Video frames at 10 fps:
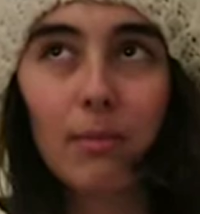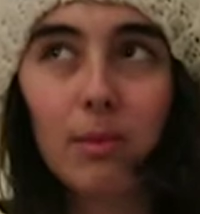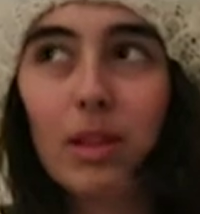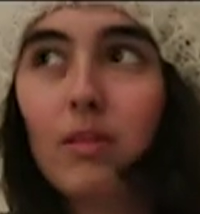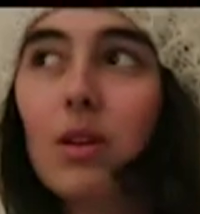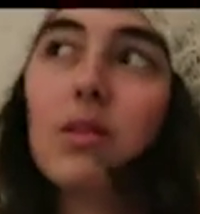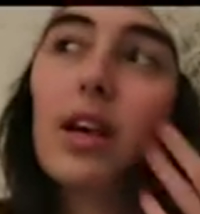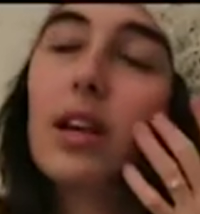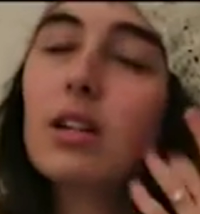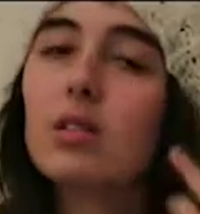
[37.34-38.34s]
believe they're
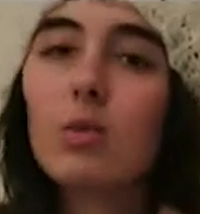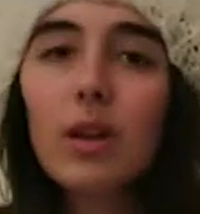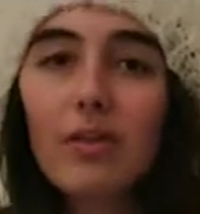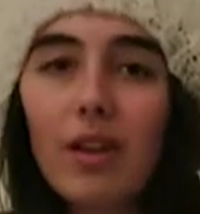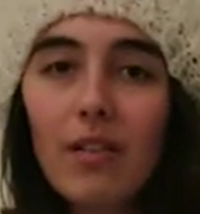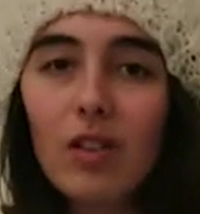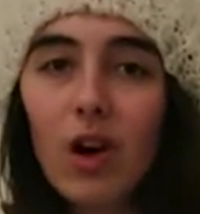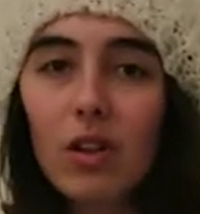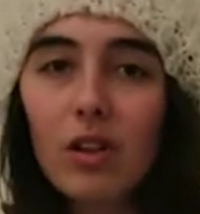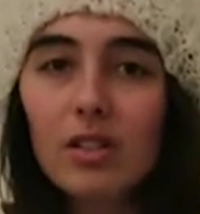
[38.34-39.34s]
like
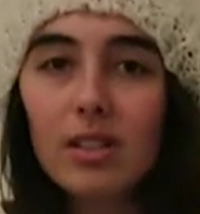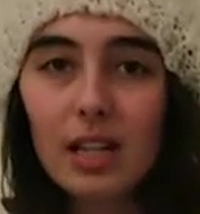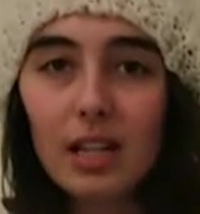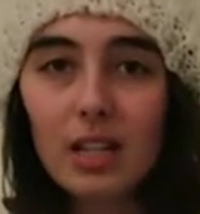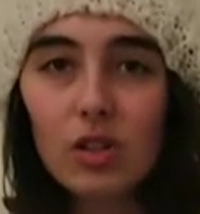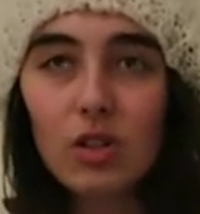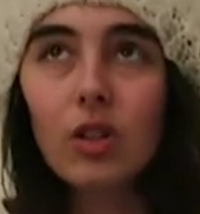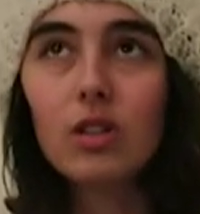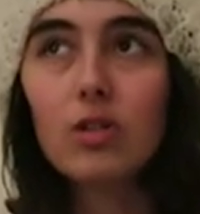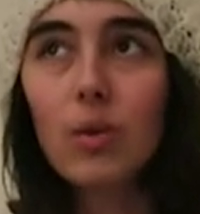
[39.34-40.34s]
$25 each,
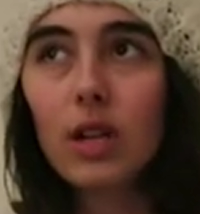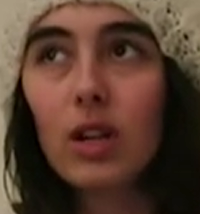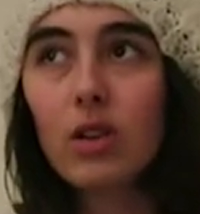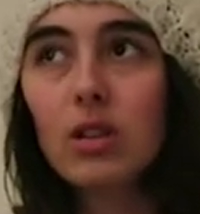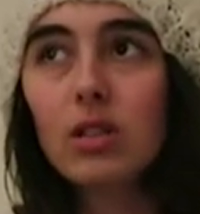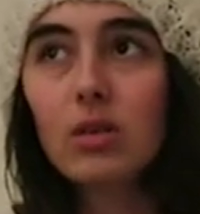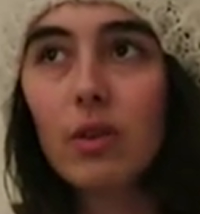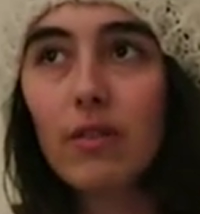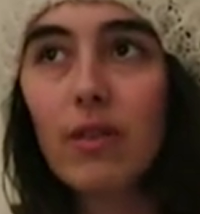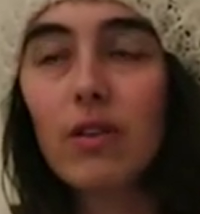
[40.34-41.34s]
or $20 and
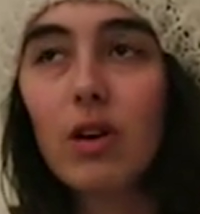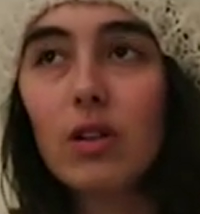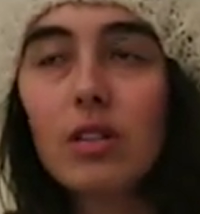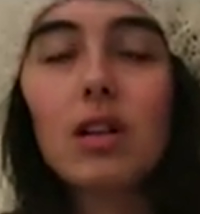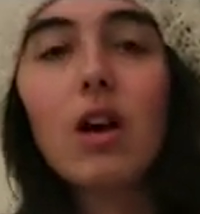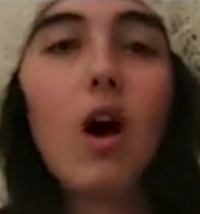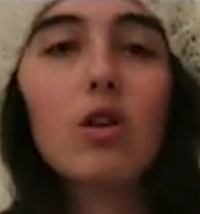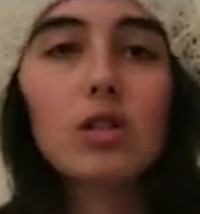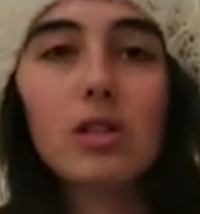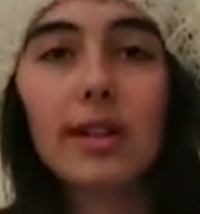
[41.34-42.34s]
$25, and
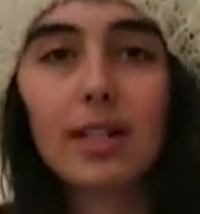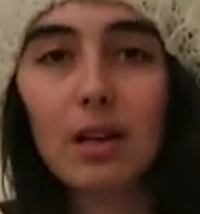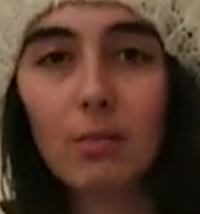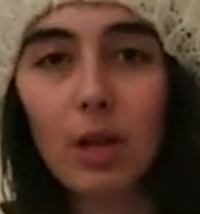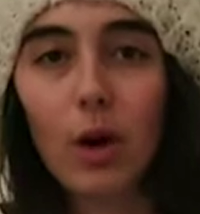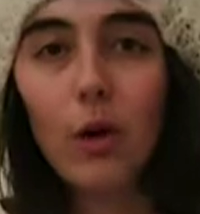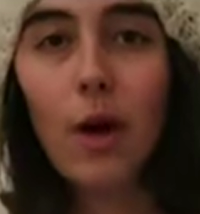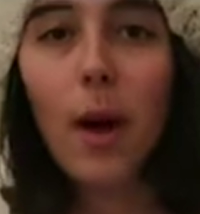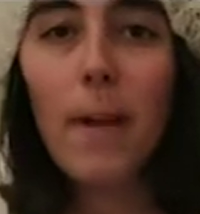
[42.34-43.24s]
I'll just link it down below.